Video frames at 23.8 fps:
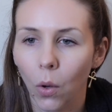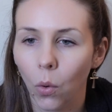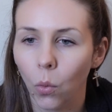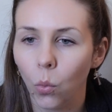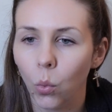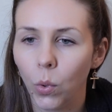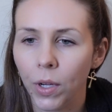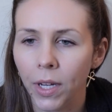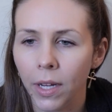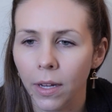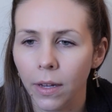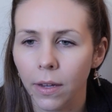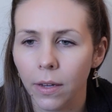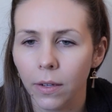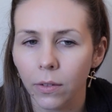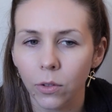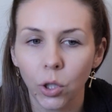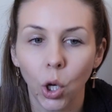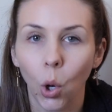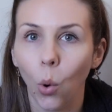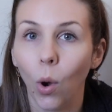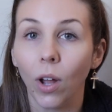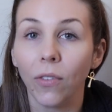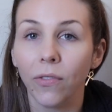we
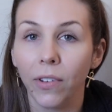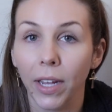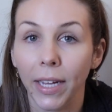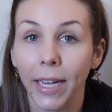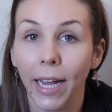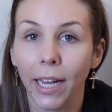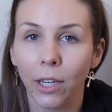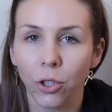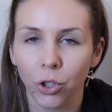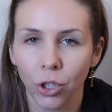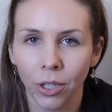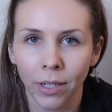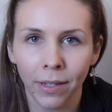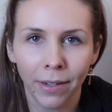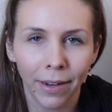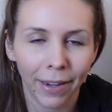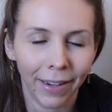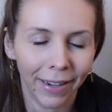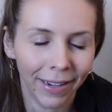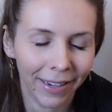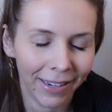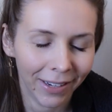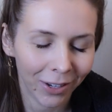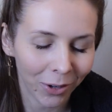go on vacation
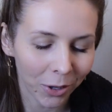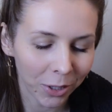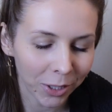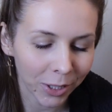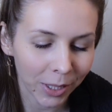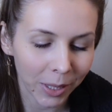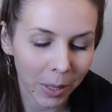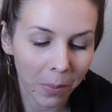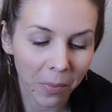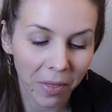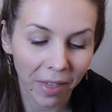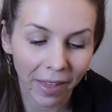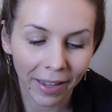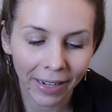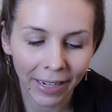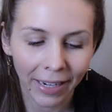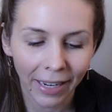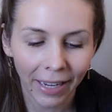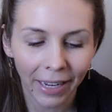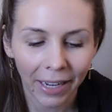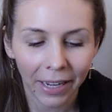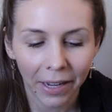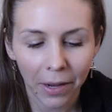or something,